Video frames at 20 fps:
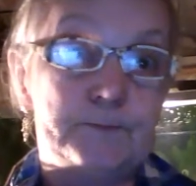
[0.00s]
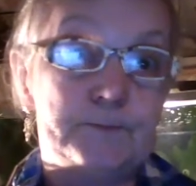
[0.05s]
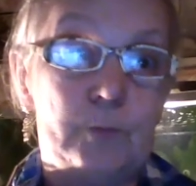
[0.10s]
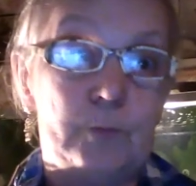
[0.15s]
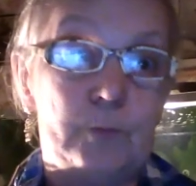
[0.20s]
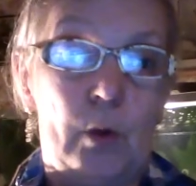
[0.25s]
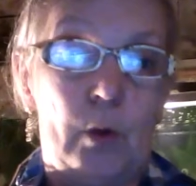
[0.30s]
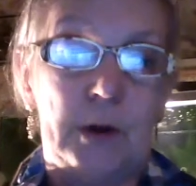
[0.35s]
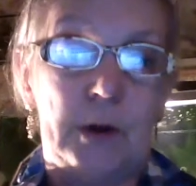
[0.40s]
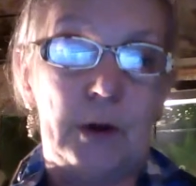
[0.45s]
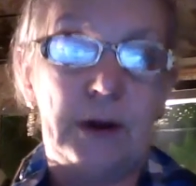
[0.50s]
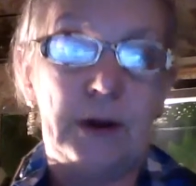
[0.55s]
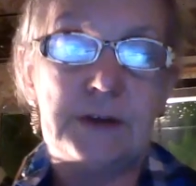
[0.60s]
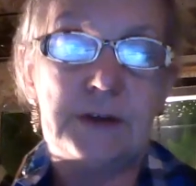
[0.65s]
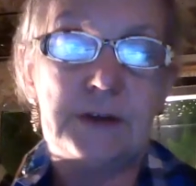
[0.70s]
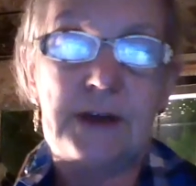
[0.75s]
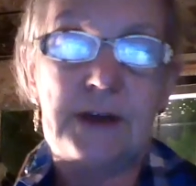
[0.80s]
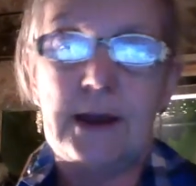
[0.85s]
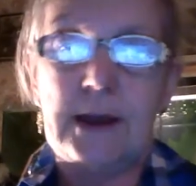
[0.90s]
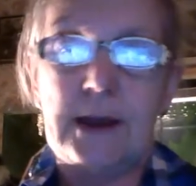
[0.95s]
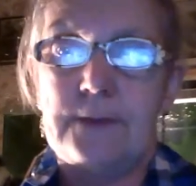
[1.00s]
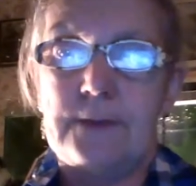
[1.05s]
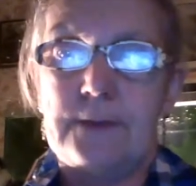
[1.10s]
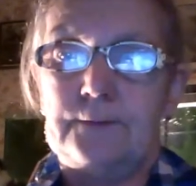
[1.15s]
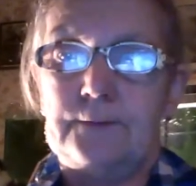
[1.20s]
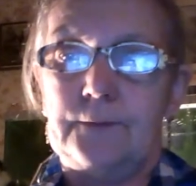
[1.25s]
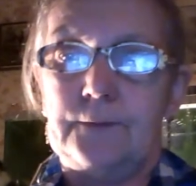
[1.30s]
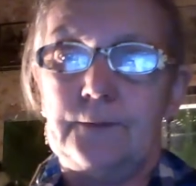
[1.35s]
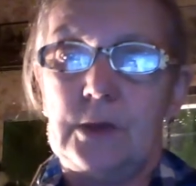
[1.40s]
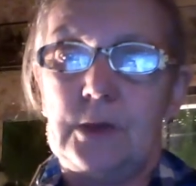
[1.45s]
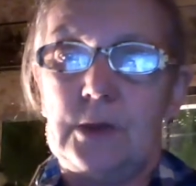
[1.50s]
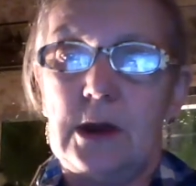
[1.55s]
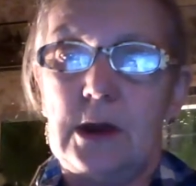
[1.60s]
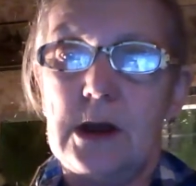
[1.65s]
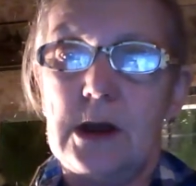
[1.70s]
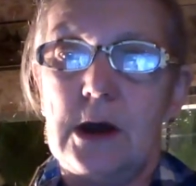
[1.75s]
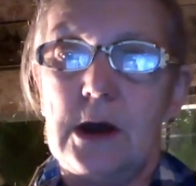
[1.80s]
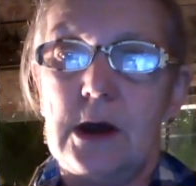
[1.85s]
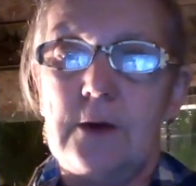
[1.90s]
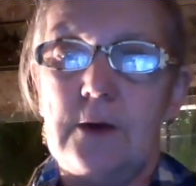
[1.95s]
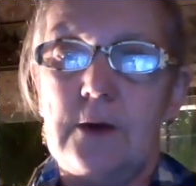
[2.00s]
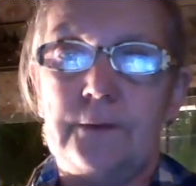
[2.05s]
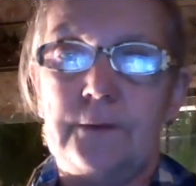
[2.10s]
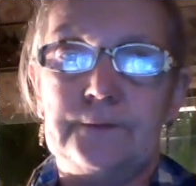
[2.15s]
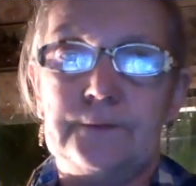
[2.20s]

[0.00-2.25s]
What can I say? But there you go.